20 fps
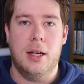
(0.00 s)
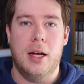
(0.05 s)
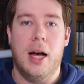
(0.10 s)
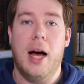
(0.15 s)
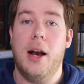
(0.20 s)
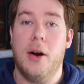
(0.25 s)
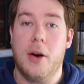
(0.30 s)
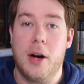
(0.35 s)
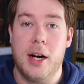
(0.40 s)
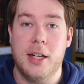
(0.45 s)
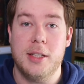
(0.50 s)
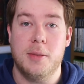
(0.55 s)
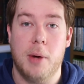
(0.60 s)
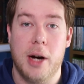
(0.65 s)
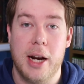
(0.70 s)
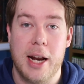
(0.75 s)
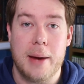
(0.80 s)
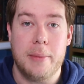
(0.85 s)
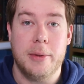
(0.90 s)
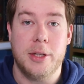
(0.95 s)
Hello guys,
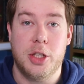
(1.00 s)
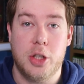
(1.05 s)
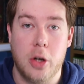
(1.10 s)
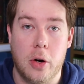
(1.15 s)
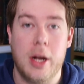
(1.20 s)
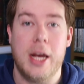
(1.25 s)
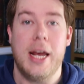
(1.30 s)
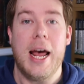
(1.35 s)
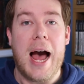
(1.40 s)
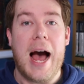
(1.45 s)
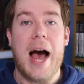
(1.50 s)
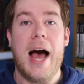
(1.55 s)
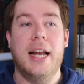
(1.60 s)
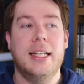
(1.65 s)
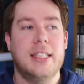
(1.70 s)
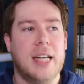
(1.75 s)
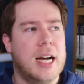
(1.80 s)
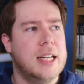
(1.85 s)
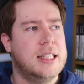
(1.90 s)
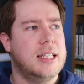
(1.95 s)
my name is Johnny
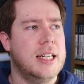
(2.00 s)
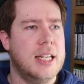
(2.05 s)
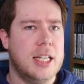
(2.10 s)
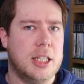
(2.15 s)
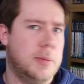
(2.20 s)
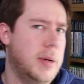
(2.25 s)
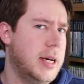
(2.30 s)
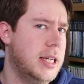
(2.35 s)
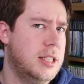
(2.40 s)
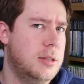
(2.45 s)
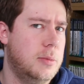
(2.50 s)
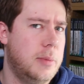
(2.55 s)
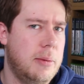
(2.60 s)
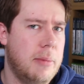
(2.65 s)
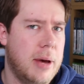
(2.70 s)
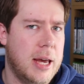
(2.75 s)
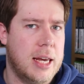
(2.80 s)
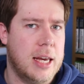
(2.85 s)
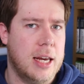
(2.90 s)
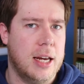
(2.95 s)
and I didn't expect to be
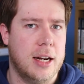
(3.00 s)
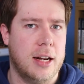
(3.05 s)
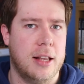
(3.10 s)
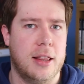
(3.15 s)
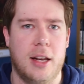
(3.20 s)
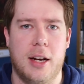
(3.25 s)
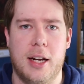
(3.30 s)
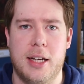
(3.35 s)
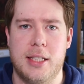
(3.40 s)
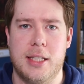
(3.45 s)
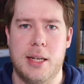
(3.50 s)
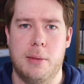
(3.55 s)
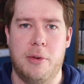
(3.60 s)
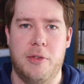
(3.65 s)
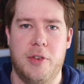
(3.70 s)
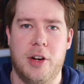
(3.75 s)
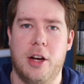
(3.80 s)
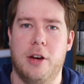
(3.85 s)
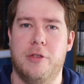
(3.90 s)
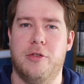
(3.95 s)
making another lightsaber
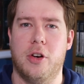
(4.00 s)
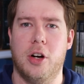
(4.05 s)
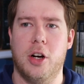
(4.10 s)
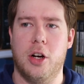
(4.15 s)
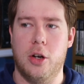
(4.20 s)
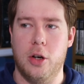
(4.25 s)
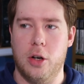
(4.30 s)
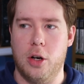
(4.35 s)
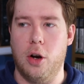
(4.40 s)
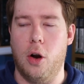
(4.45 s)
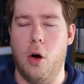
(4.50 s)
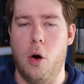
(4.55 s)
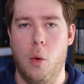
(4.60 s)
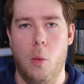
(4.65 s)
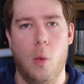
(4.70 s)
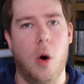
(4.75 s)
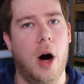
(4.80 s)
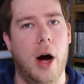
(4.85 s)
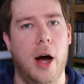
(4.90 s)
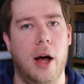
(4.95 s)
video for a good long
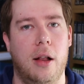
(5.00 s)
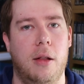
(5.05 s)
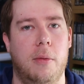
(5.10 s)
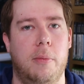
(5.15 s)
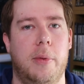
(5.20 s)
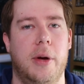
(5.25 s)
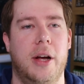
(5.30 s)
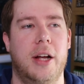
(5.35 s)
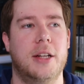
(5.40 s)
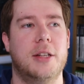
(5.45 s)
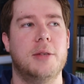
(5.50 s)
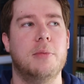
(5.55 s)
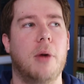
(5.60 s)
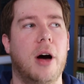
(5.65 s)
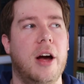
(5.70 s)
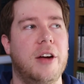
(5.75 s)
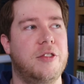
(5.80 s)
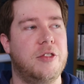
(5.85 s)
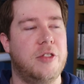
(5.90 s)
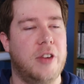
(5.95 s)
while, but
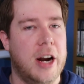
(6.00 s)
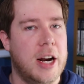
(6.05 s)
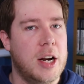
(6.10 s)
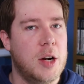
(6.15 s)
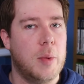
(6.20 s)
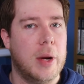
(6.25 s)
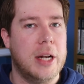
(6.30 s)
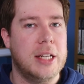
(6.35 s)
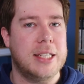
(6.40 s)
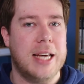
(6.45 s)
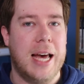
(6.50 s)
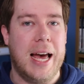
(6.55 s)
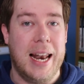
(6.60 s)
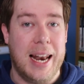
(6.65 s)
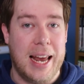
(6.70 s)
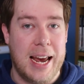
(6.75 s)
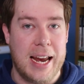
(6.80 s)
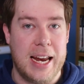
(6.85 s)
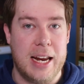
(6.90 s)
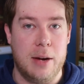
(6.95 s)
my friend went to
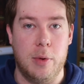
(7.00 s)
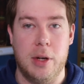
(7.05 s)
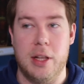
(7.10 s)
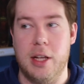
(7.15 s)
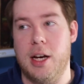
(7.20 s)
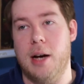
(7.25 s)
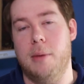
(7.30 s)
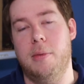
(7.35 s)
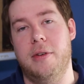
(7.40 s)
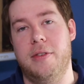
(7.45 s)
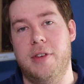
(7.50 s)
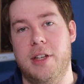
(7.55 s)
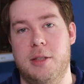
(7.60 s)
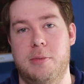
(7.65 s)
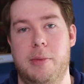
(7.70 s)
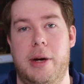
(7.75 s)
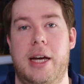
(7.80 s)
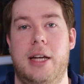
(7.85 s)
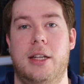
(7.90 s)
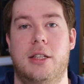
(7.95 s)
LA with a couple of his
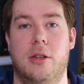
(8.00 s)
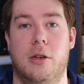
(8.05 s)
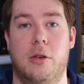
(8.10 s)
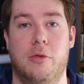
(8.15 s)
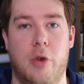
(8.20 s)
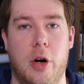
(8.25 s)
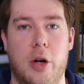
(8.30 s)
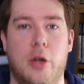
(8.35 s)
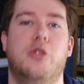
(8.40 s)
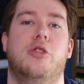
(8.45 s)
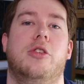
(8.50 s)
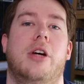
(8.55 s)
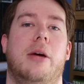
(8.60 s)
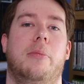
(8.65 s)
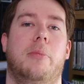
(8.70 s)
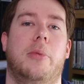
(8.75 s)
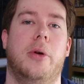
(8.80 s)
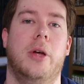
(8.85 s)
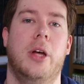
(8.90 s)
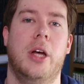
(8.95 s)
mates on a road
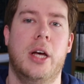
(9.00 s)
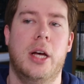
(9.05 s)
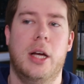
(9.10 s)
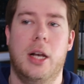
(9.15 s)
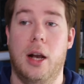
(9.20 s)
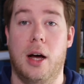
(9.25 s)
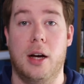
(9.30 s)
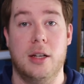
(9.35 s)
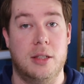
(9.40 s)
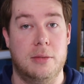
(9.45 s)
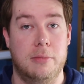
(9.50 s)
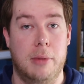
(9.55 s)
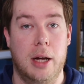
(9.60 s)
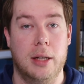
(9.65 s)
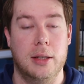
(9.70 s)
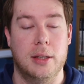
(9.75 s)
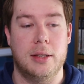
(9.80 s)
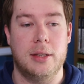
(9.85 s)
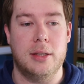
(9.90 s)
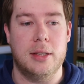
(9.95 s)
trip last
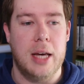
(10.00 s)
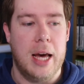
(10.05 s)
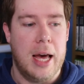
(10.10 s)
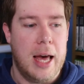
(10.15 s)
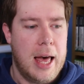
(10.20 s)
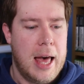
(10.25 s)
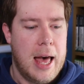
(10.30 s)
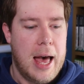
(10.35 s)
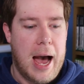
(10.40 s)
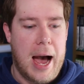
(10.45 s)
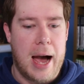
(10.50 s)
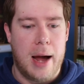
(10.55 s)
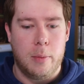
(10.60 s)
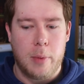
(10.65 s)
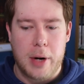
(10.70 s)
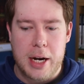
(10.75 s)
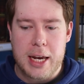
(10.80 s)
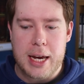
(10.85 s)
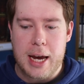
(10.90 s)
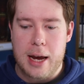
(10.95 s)
month, and
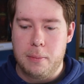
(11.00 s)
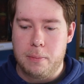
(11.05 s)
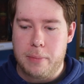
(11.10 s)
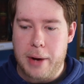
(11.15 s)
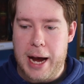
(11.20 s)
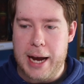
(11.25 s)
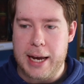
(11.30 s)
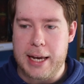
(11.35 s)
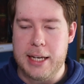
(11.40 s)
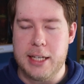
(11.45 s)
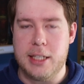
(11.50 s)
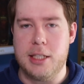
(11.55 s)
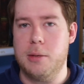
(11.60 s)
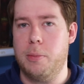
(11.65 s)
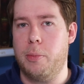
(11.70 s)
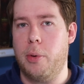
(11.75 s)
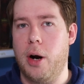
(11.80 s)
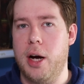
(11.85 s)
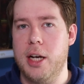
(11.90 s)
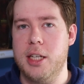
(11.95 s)
when he came back he
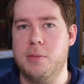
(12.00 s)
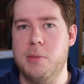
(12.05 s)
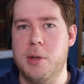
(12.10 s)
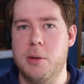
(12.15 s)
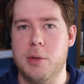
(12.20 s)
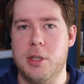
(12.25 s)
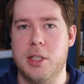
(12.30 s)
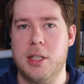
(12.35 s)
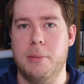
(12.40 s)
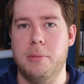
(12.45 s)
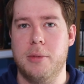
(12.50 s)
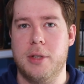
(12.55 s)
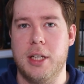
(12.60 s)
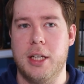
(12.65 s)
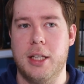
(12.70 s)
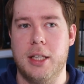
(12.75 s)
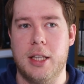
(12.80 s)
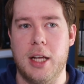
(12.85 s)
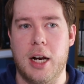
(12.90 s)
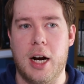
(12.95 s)
surprised me with
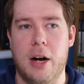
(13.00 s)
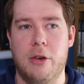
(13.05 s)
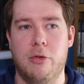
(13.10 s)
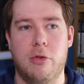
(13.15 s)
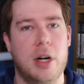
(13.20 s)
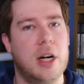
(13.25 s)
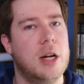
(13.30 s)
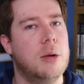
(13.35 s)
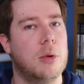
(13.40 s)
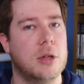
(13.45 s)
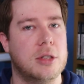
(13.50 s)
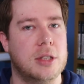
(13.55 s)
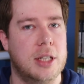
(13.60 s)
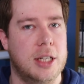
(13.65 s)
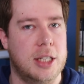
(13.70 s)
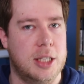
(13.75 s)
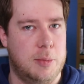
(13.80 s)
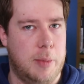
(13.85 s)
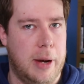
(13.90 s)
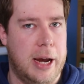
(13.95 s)
something that I really wasn't
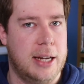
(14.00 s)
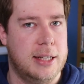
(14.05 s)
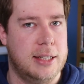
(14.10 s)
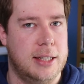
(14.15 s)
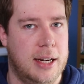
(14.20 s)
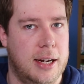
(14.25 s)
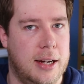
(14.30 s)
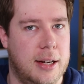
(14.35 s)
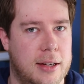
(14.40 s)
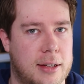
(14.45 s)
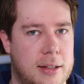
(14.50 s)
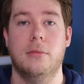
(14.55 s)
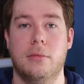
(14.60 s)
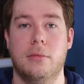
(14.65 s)
expecting.